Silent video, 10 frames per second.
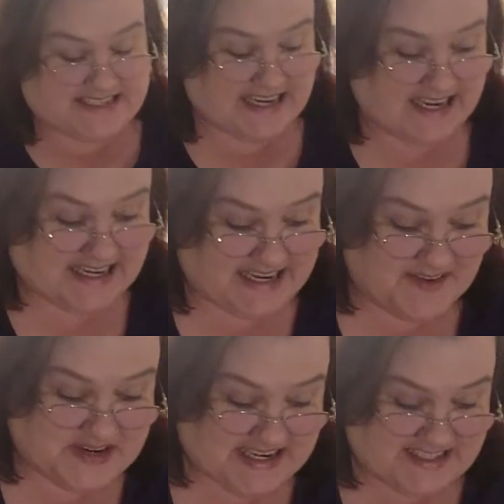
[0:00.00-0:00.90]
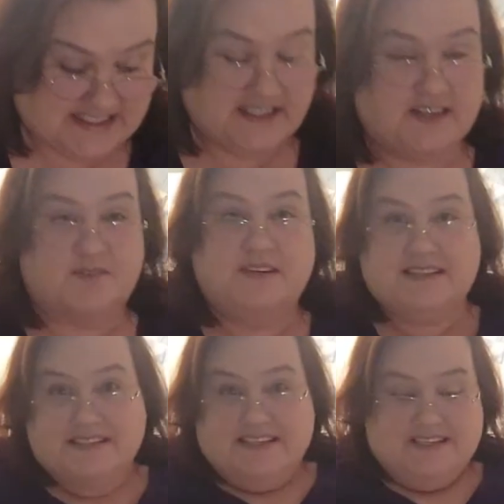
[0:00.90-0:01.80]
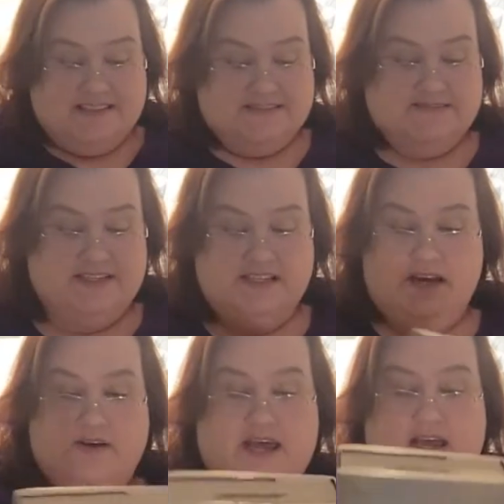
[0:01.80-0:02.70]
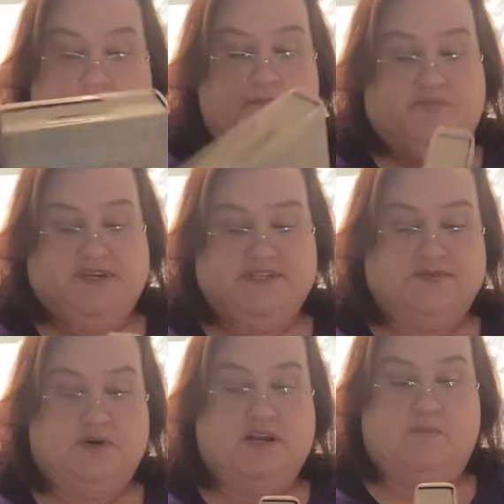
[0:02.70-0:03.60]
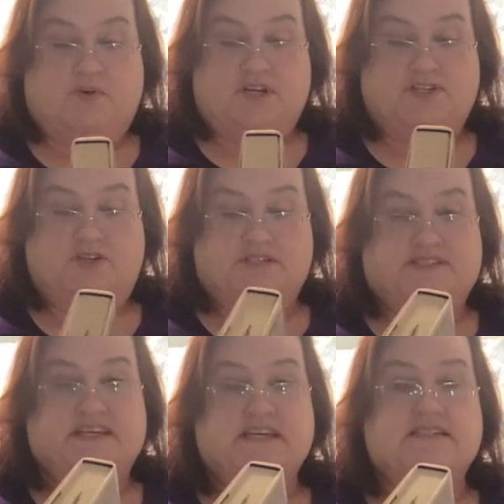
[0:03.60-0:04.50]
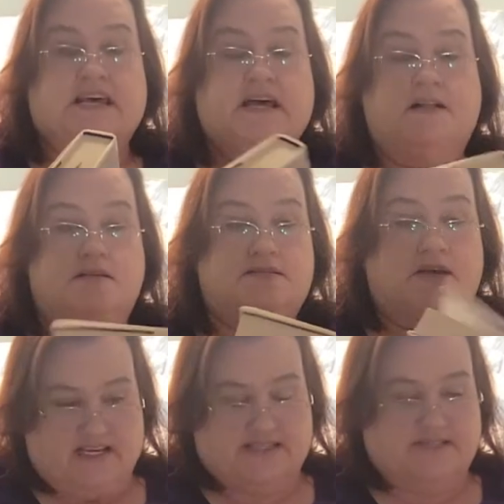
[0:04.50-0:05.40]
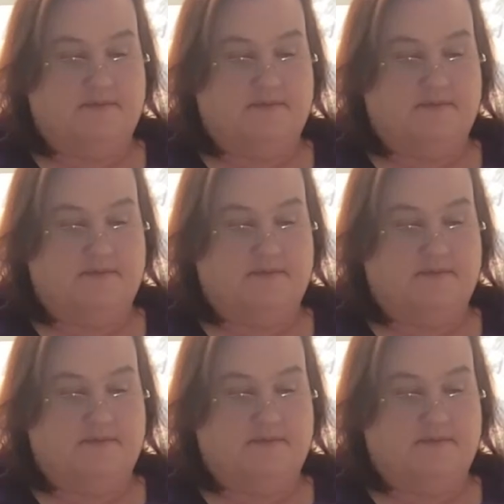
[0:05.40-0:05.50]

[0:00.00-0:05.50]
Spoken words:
decide. I mean, really? Really? Okay. This one I'm pretty sure is Tyndale. Yes.